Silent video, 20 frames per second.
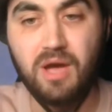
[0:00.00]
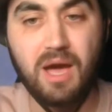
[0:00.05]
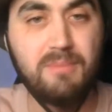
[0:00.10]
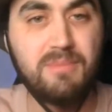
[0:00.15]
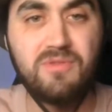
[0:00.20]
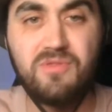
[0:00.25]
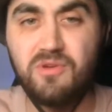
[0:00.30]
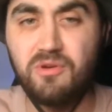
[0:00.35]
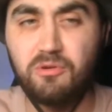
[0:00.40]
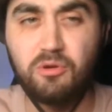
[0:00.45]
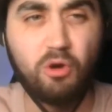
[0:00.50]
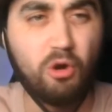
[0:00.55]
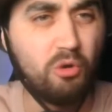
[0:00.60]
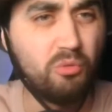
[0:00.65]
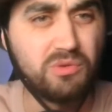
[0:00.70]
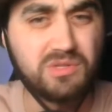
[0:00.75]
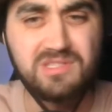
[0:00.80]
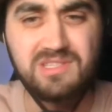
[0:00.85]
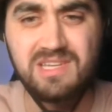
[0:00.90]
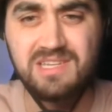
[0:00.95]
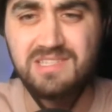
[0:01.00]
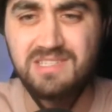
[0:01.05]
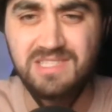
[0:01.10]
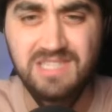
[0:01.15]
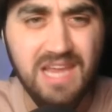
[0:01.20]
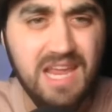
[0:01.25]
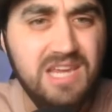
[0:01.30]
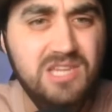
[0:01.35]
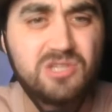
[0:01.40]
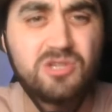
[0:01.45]
I mean, the goal was
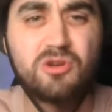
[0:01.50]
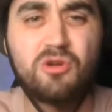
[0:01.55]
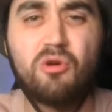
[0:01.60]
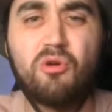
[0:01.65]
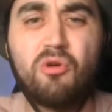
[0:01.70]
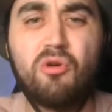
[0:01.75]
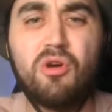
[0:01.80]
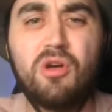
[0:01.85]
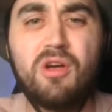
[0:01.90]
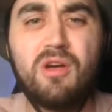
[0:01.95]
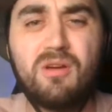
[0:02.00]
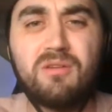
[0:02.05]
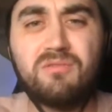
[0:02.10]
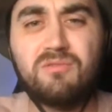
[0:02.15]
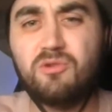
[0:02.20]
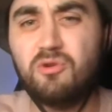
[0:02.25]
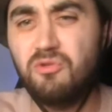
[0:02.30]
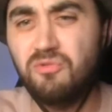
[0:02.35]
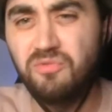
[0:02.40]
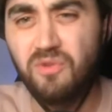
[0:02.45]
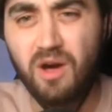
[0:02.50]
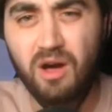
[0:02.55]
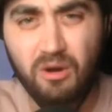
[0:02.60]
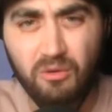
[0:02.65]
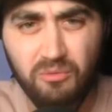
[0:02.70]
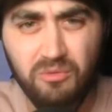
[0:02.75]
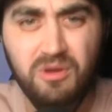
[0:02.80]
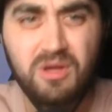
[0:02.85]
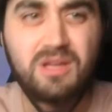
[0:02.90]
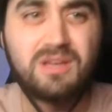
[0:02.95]
sensational.
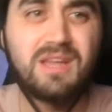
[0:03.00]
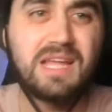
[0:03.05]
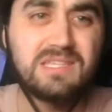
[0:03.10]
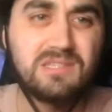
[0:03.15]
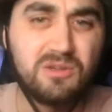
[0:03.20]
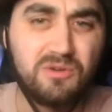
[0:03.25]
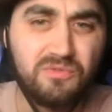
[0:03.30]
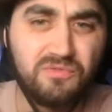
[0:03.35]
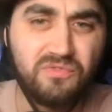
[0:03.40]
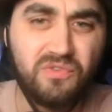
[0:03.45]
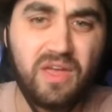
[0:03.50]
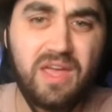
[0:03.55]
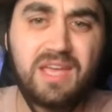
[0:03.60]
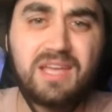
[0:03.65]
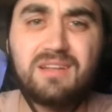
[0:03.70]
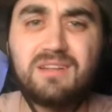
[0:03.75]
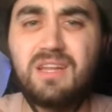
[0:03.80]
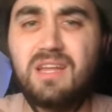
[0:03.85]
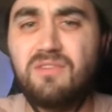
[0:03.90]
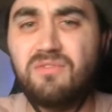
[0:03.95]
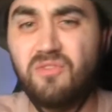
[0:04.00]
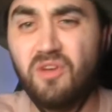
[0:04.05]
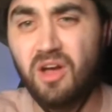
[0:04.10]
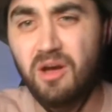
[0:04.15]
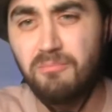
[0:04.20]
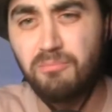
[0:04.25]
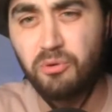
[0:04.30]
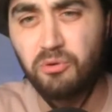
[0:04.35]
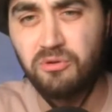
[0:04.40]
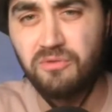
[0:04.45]
Kufal, nice little fake, left
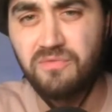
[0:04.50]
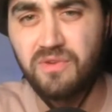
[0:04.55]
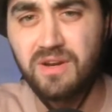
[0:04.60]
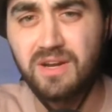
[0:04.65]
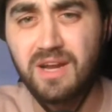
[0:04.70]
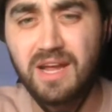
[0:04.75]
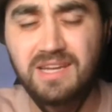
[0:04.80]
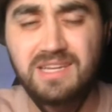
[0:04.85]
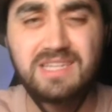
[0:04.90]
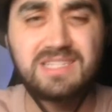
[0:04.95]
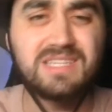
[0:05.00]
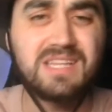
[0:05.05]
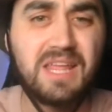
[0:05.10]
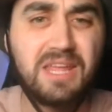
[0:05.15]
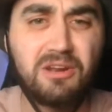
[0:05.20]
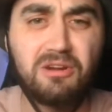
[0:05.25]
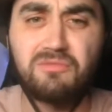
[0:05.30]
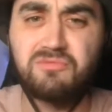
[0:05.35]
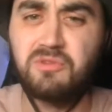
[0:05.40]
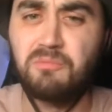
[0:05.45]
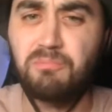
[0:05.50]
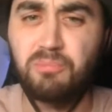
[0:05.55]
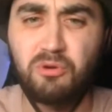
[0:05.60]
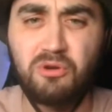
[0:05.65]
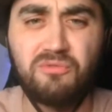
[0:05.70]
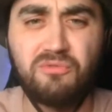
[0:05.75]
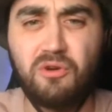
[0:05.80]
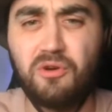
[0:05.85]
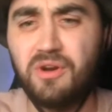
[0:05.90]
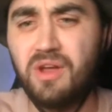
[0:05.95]
Bruno Fernandes, laid it off to
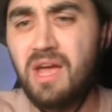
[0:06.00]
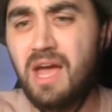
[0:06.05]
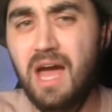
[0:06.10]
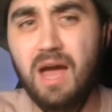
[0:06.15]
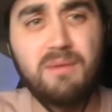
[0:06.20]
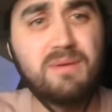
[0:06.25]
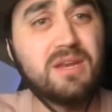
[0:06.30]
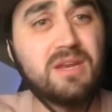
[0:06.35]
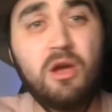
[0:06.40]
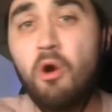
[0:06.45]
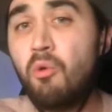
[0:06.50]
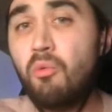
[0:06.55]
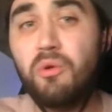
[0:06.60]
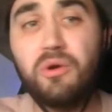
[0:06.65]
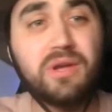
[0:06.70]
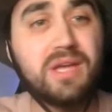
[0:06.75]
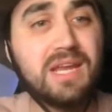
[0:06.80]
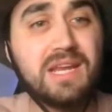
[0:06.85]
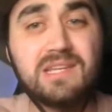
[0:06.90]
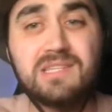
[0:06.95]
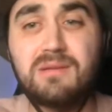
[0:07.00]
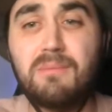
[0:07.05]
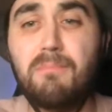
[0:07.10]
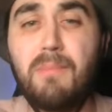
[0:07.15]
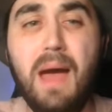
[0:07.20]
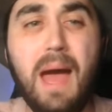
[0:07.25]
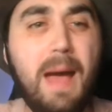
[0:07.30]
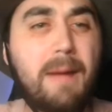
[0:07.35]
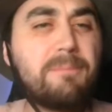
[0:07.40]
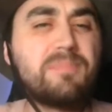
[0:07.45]
Provod. I mean, we're getting some
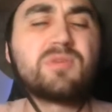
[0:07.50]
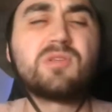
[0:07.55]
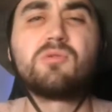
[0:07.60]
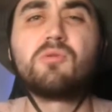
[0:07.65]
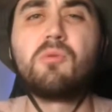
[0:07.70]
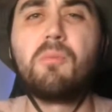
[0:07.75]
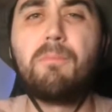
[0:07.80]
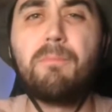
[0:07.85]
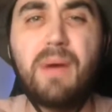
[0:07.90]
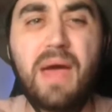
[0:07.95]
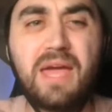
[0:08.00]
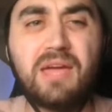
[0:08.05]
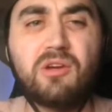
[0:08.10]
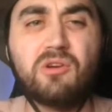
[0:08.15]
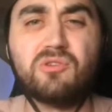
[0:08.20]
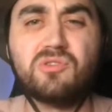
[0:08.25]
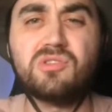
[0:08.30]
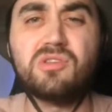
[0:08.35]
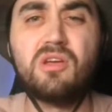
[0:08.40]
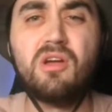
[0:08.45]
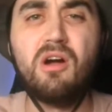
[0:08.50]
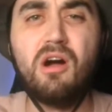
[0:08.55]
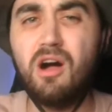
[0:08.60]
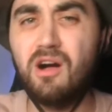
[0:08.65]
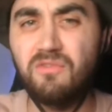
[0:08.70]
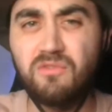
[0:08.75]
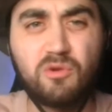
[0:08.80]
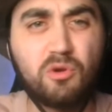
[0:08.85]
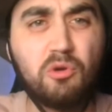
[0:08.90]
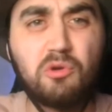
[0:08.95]
absolute bangers
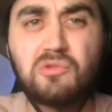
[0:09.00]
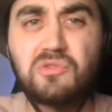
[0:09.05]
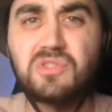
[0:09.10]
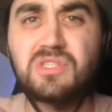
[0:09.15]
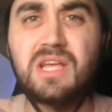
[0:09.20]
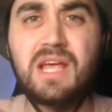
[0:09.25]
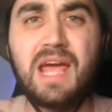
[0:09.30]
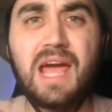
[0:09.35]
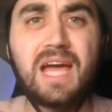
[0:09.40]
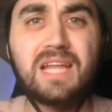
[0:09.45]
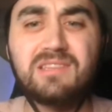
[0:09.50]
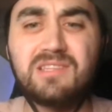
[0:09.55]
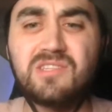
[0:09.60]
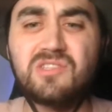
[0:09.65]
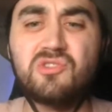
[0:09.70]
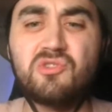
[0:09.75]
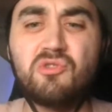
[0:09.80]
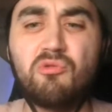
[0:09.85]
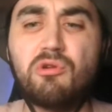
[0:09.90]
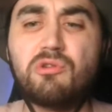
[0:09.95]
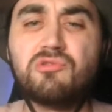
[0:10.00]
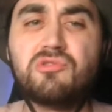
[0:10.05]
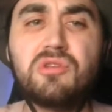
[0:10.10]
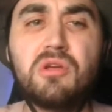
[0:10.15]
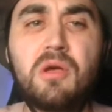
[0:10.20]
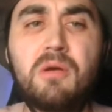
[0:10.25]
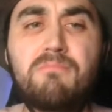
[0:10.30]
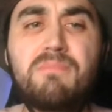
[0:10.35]
of goals at this Euros.